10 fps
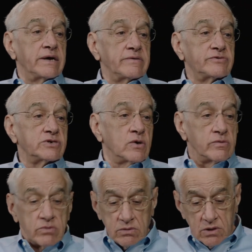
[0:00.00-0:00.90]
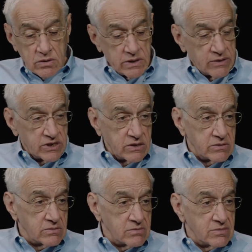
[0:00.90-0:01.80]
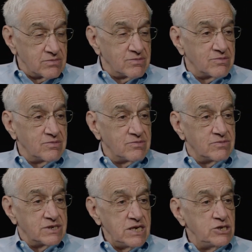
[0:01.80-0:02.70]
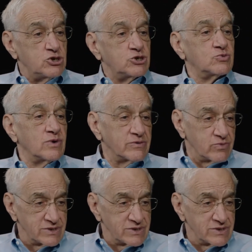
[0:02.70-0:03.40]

So, they would teach what